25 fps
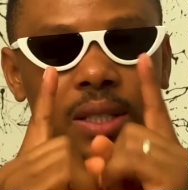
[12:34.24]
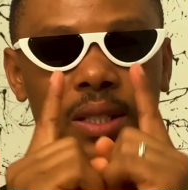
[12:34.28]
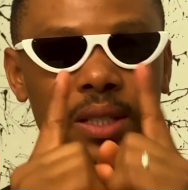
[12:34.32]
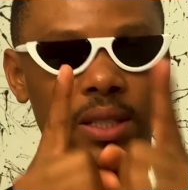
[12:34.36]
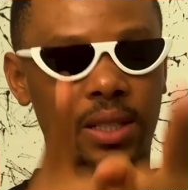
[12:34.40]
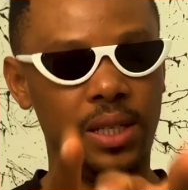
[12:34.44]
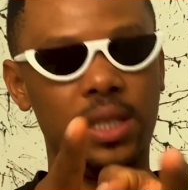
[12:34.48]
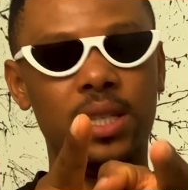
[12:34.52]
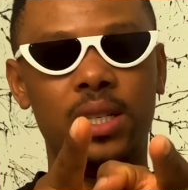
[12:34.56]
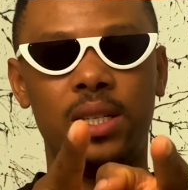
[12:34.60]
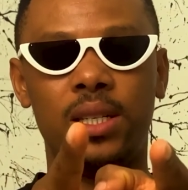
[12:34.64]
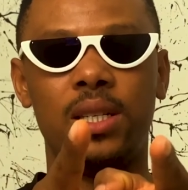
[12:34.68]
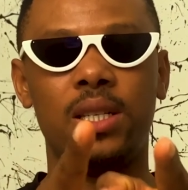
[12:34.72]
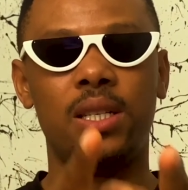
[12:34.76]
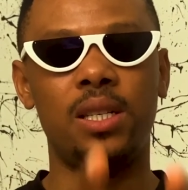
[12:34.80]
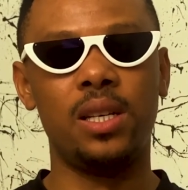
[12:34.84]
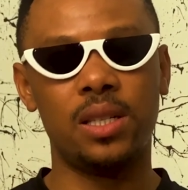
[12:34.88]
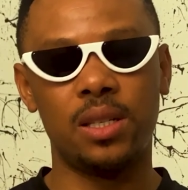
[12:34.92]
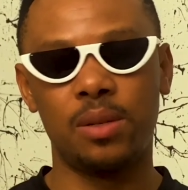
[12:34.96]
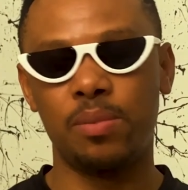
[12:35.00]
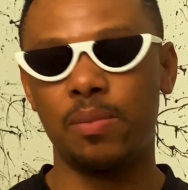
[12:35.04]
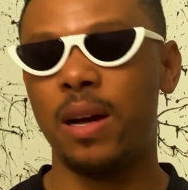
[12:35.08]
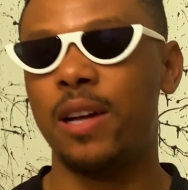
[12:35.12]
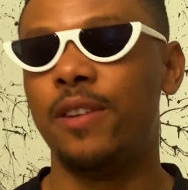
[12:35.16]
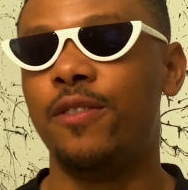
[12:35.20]
This is a
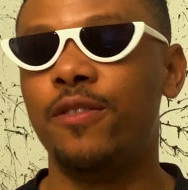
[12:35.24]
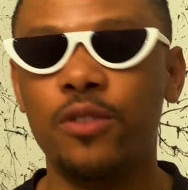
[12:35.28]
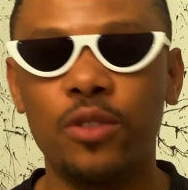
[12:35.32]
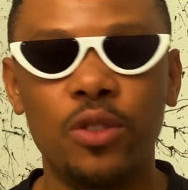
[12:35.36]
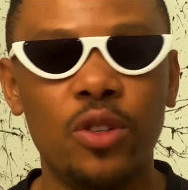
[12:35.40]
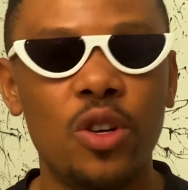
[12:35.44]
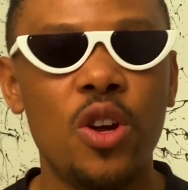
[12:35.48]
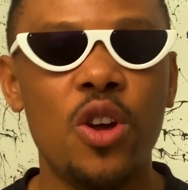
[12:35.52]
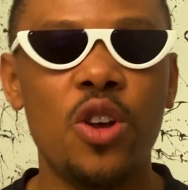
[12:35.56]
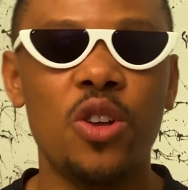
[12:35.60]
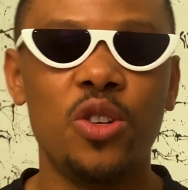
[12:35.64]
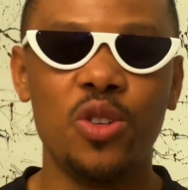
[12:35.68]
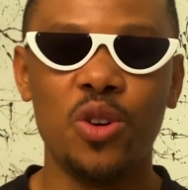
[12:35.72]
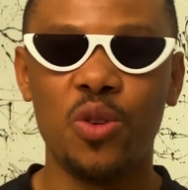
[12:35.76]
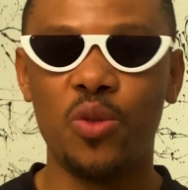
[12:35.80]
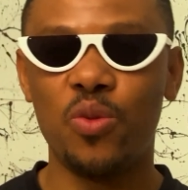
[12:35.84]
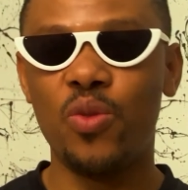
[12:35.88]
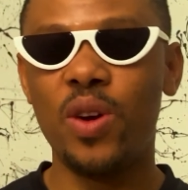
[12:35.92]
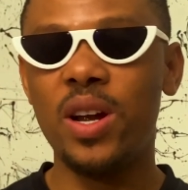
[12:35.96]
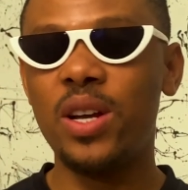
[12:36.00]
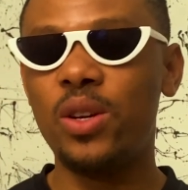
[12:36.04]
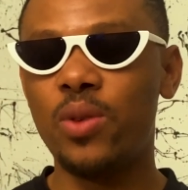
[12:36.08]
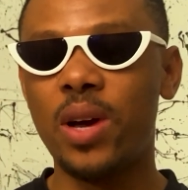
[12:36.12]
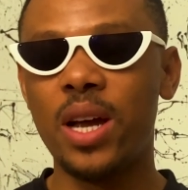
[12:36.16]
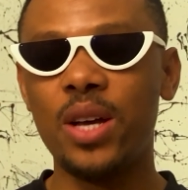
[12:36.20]
smartphone. So
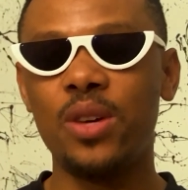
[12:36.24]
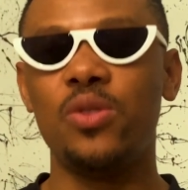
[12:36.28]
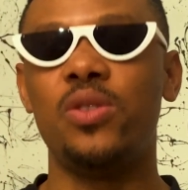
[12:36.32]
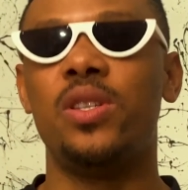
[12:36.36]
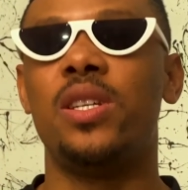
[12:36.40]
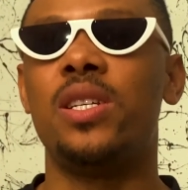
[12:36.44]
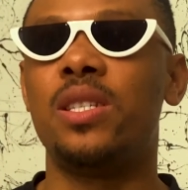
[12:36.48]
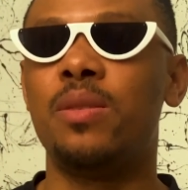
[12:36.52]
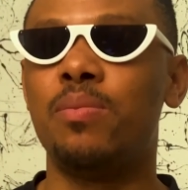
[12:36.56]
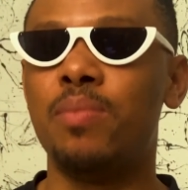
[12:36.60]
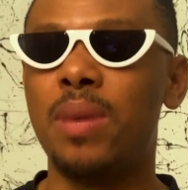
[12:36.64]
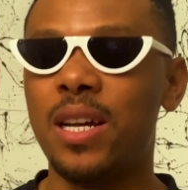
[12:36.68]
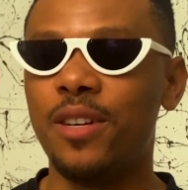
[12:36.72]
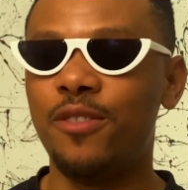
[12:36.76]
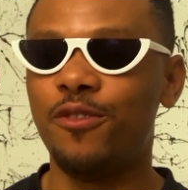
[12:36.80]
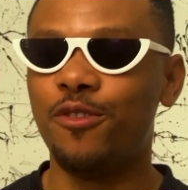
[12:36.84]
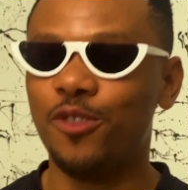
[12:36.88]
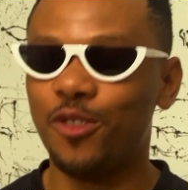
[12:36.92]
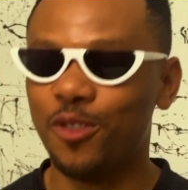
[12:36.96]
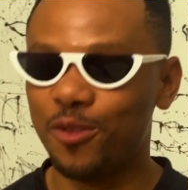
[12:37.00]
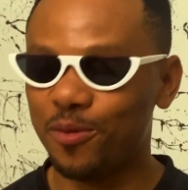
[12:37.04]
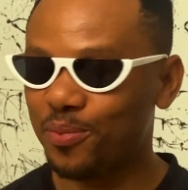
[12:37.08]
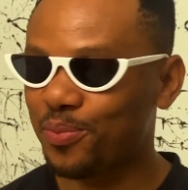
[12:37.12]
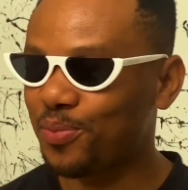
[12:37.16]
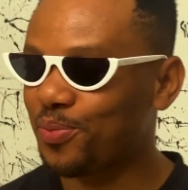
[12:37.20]
when do I use a
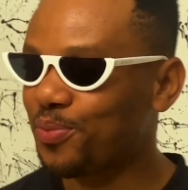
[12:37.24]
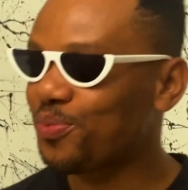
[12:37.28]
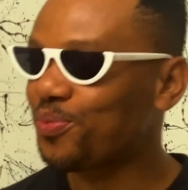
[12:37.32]
smartphone?